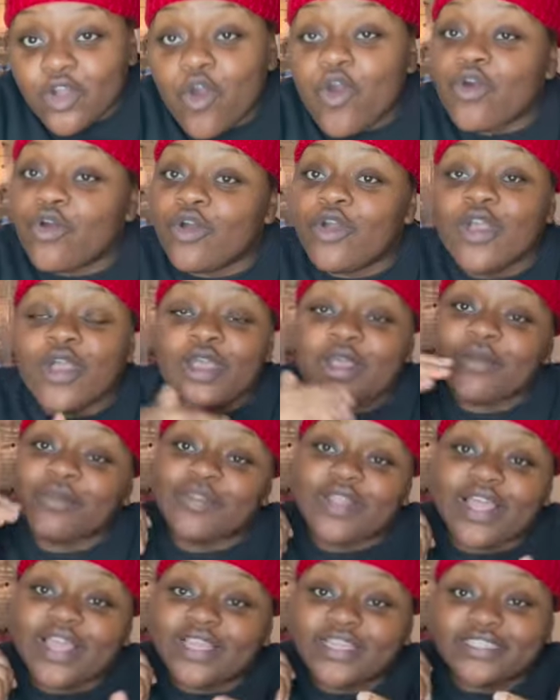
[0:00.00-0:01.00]
or oh,
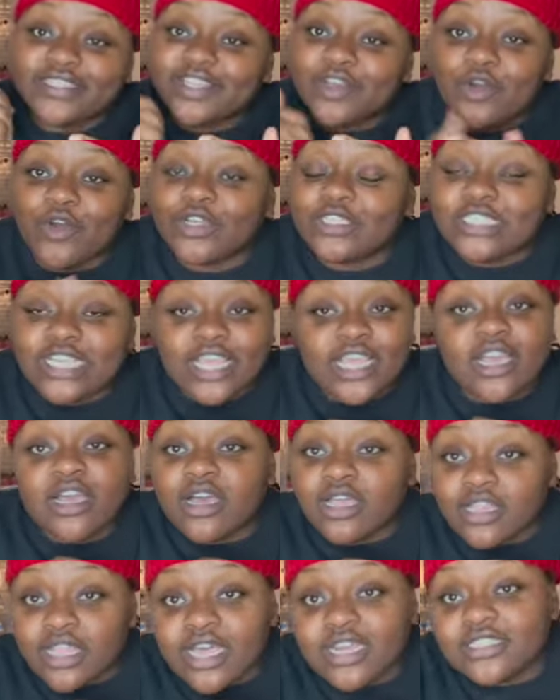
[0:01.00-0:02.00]
like or take
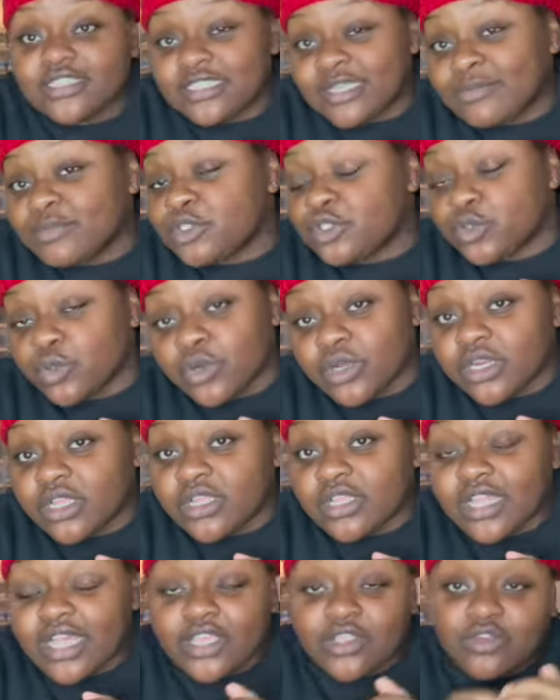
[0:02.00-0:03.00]
a lot of steps toward
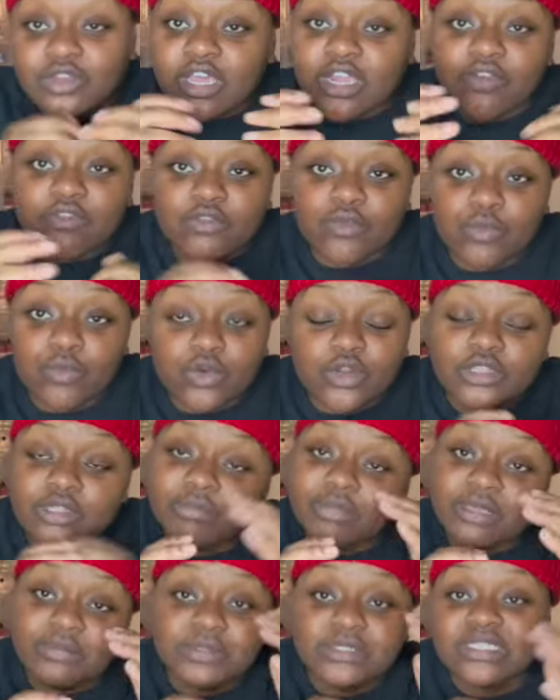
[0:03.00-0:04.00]
it like you got to reward the
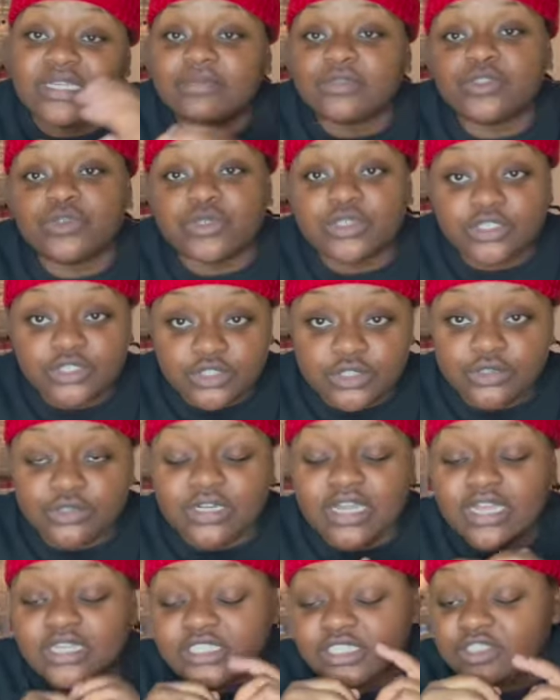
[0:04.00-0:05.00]
baby steps toward it too and
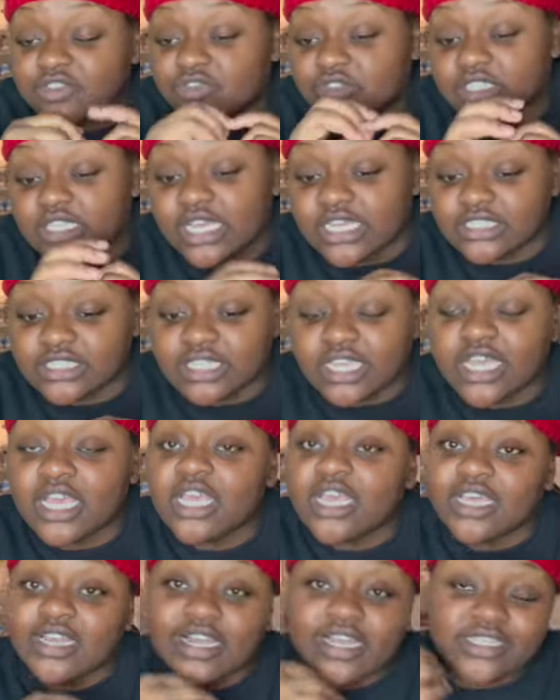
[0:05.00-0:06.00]
i just realized that
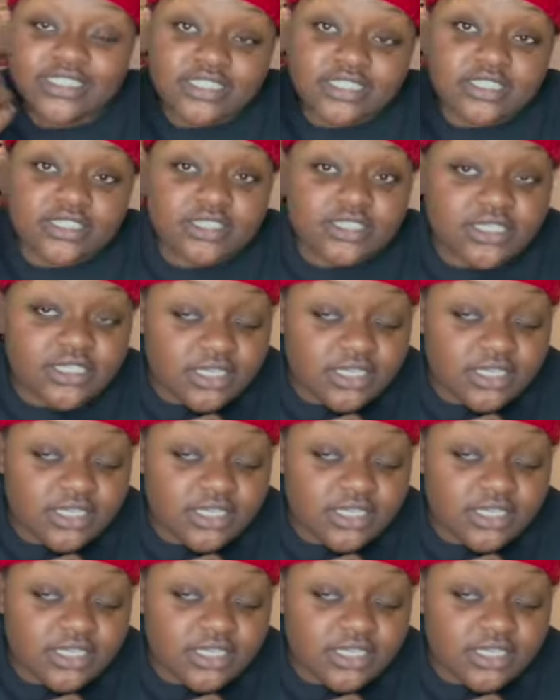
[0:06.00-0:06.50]
i just